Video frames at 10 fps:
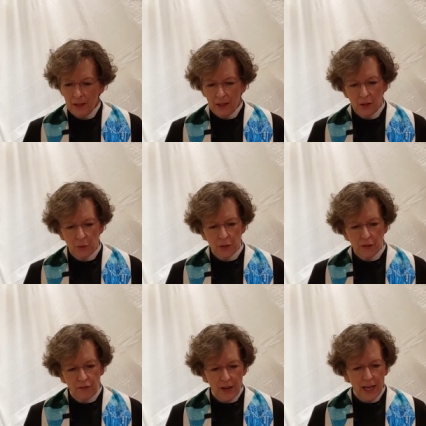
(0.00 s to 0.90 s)
It was
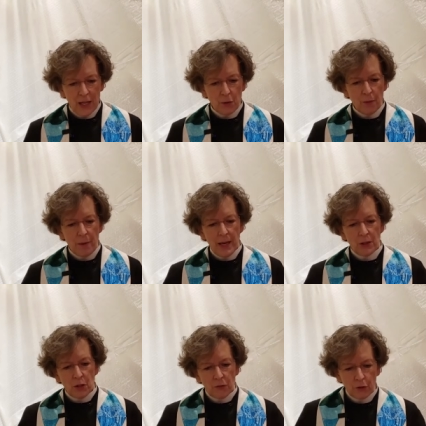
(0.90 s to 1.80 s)
a vague
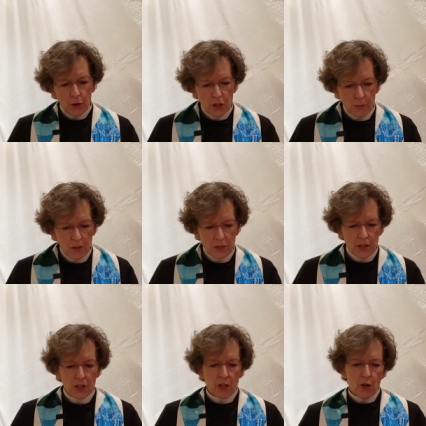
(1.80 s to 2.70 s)
reminder of Christmas,
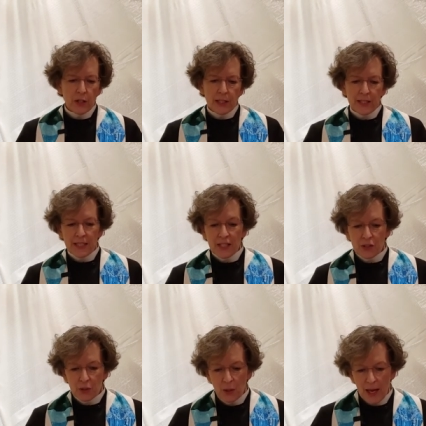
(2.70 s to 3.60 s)
discarded
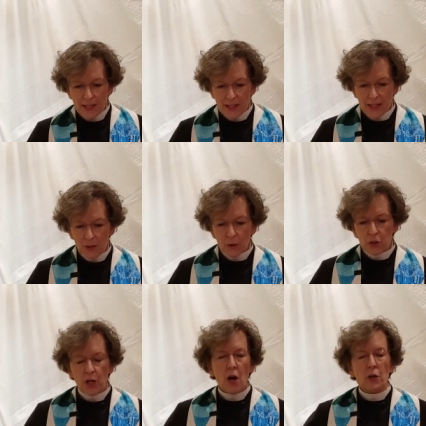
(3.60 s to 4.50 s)
tinsel
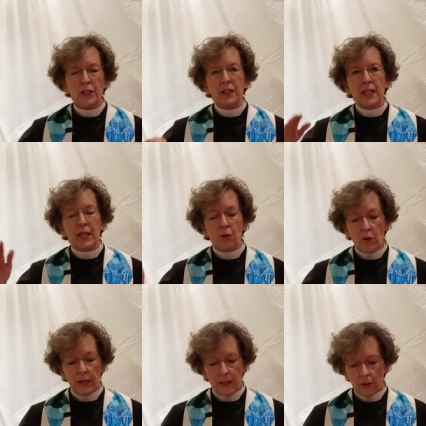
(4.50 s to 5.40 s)
icicles caught in the,
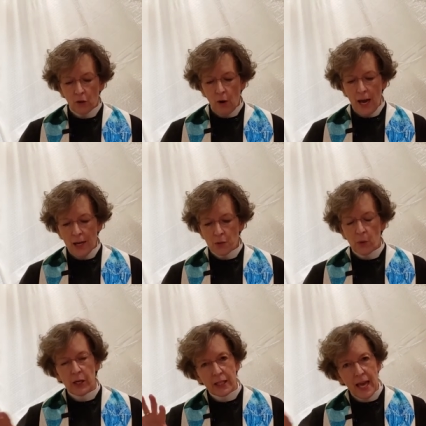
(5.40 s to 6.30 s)
in the grass
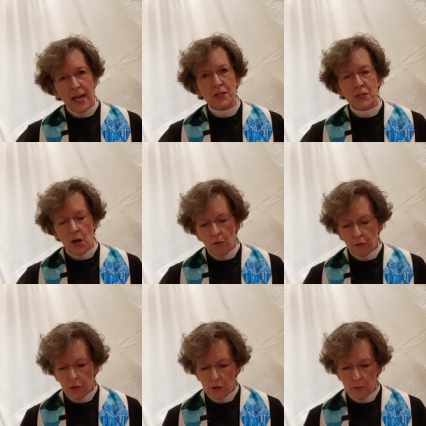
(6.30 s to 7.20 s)
where a cast off
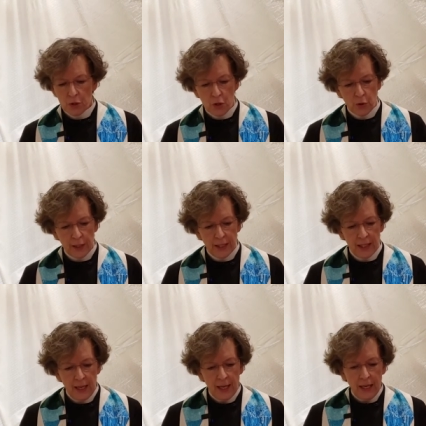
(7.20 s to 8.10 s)
Christmas
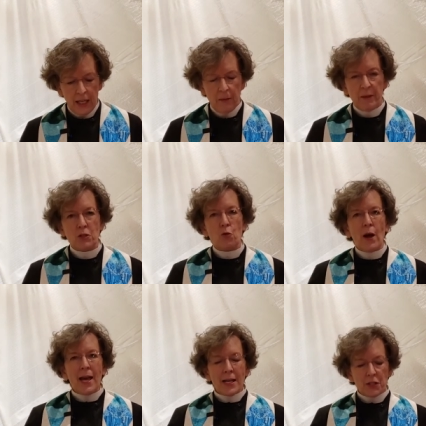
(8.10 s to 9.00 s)
tree had been
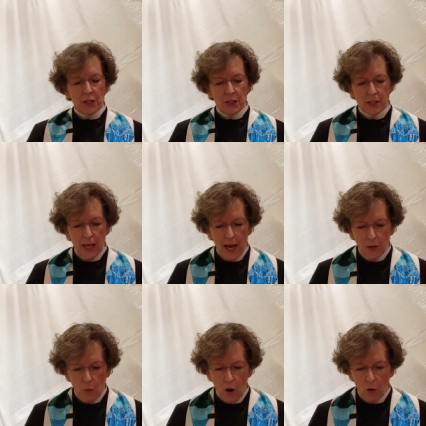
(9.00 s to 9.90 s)
dragged to the
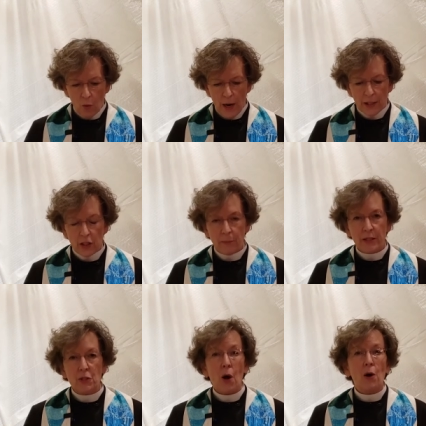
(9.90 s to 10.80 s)
sidewalk waiting to
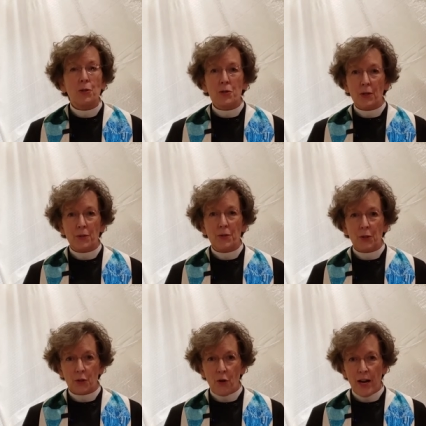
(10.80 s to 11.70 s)
be tossed onto
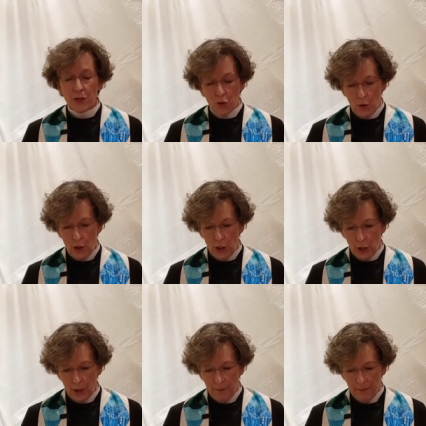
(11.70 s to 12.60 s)
the trash truck.